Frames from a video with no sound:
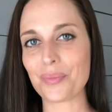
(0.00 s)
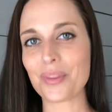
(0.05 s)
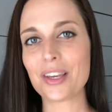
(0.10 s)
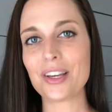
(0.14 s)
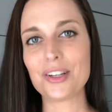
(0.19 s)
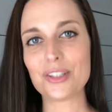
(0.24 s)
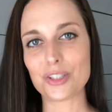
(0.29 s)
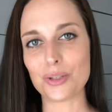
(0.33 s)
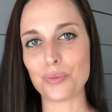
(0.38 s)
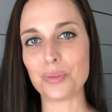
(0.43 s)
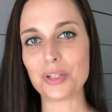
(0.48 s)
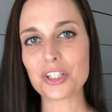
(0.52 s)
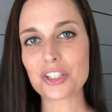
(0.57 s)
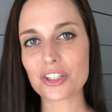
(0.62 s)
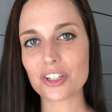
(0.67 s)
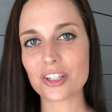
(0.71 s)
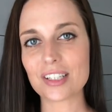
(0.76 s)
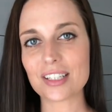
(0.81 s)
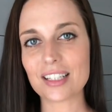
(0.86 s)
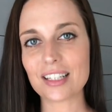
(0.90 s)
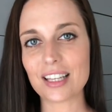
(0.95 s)
So be sure
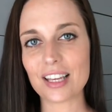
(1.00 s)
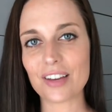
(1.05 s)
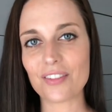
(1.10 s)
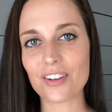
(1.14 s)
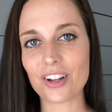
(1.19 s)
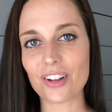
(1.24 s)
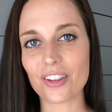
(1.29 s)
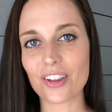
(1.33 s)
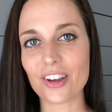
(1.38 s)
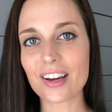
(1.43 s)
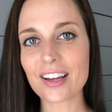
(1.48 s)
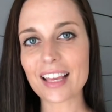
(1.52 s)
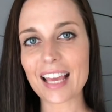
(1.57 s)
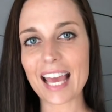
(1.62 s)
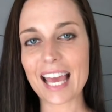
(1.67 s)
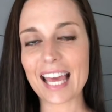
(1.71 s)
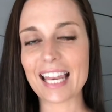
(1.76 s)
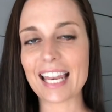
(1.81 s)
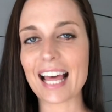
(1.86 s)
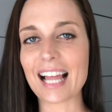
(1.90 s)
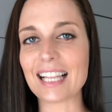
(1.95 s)
to give it a look
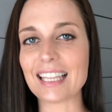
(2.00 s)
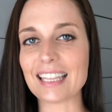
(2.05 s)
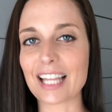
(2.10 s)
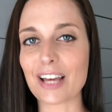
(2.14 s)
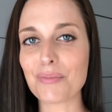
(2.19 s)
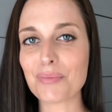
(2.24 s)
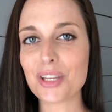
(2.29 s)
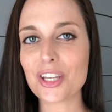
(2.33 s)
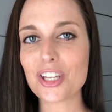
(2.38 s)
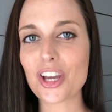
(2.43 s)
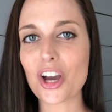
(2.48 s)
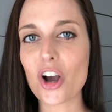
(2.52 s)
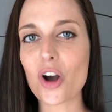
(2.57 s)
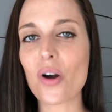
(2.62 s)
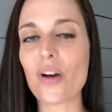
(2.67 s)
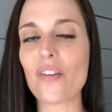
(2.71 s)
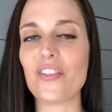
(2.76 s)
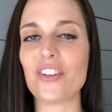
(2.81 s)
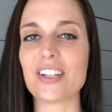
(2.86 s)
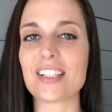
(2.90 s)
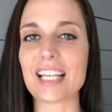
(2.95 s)
and let me know if
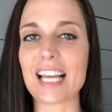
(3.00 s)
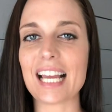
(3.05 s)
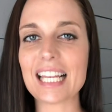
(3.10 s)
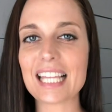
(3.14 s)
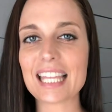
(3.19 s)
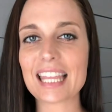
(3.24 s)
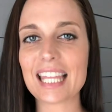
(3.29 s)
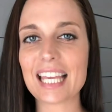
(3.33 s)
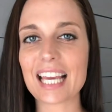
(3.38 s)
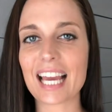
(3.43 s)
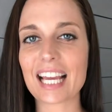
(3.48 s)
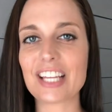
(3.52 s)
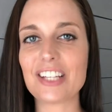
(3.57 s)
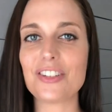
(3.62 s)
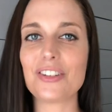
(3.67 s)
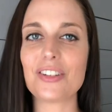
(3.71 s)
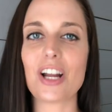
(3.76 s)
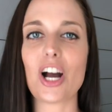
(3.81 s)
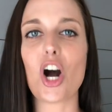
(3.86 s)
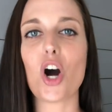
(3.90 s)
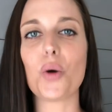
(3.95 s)
there's anything I can do
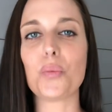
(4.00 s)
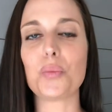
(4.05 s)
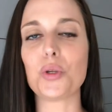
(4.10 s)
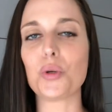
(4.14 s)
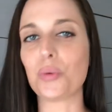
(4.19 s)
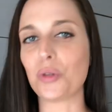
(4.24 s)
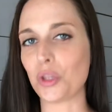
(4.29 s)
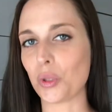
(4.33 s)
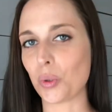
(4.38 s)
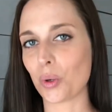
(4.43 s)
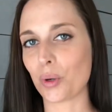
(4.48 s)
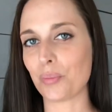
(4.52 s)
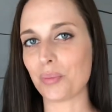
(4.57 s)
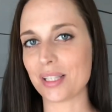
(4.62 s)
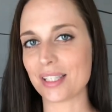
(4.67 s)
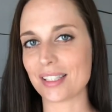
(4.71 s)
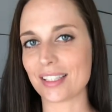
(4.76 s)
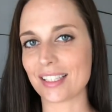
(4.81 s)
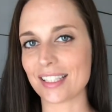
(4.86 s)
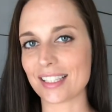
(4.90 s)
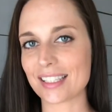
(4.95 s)
to help you with your
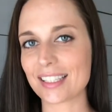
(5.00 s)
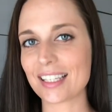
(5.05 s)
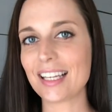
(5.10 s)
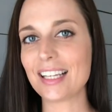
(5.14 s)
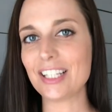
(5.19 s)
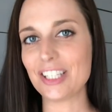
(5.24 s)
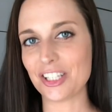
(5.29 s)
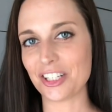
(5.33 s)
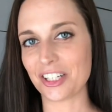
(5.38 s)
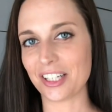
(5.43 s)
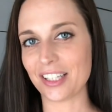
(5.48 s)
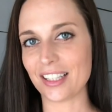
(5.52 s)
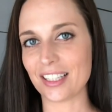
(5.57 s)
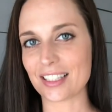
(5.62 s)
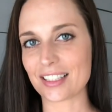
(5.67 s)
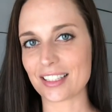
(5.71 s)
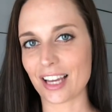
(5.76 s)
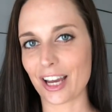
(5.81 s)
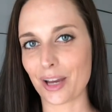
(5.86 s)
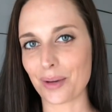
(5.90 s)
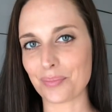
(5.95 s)
business during this
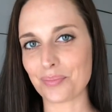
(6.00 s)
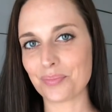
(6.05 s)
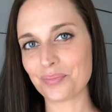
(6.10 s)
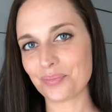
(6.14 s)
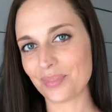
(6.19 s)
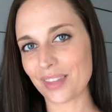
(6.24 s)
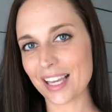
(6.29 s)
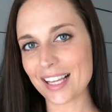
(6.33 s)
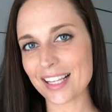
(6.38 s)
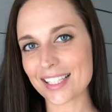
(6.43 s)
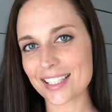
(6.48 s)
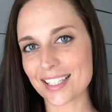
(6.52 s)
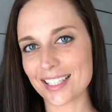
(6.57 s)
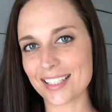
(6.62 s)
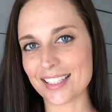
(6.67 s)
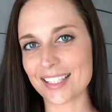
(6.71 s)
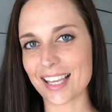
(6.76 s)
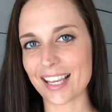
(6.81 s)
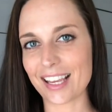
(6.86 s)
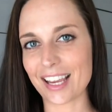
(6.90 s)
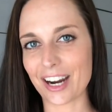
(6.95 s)
time. Thanks and
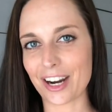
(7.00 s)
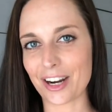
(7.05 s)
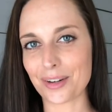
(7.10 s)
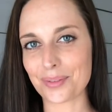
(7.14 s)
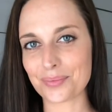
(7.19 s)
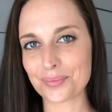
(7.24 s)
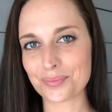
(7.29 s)
take care.